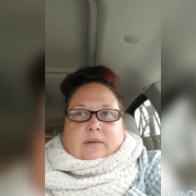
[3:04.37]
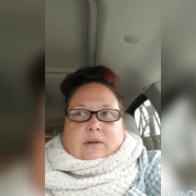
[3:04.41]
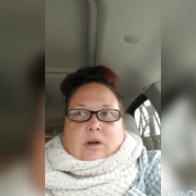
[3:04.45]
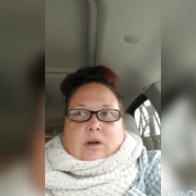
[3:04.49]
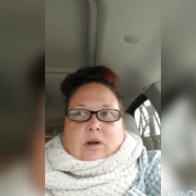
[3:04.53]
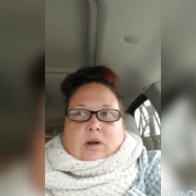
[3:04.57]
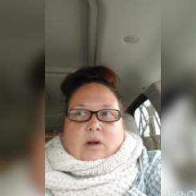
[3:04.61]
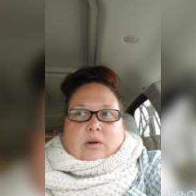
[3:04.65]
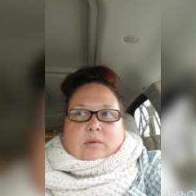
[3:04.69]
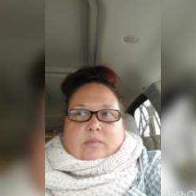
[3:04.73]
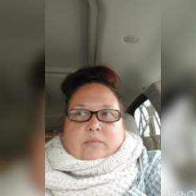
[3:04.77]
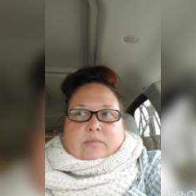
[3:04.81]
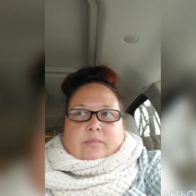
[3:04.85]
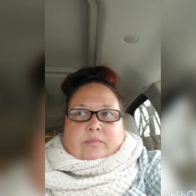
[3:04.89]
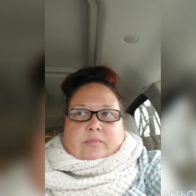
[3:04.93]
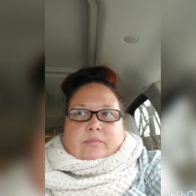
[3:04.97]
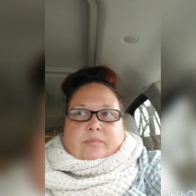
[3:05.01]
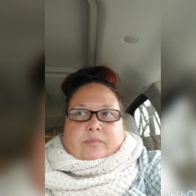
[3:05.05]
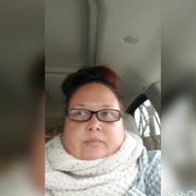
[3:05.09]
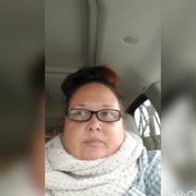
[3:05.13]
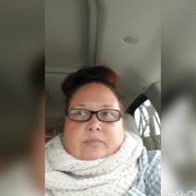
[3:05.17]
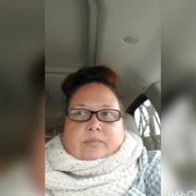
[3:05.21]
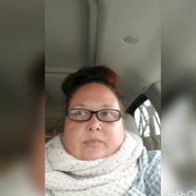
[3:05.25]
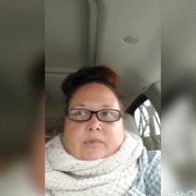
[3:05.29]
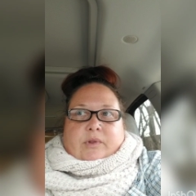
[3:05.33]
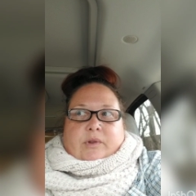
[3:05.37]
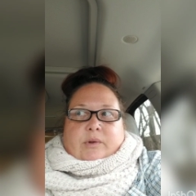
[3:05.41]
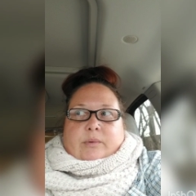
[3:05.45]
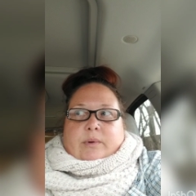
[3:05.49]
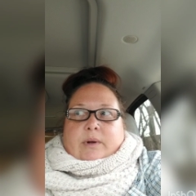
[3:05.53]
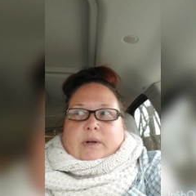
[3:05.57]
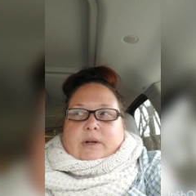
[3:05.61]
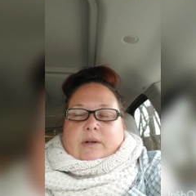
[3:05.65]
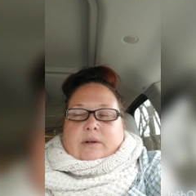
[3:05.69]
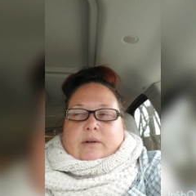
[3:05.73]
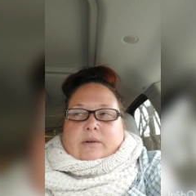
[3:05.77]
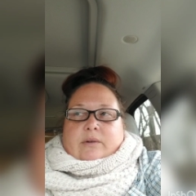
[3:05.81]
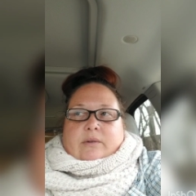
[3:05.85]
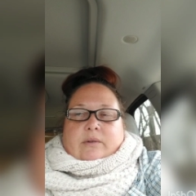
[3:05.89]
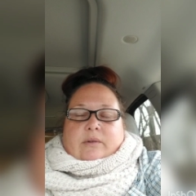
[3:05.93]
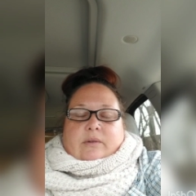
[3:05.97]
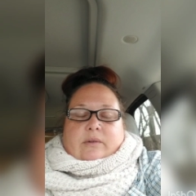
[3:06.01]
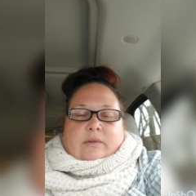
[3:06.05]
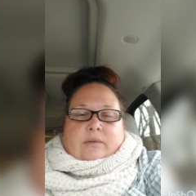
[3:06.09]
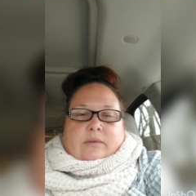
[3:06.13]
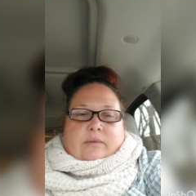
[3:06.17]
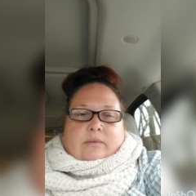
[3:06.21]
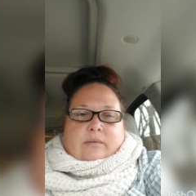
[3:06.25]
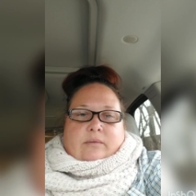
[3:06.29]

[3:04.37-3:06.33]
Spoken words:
the records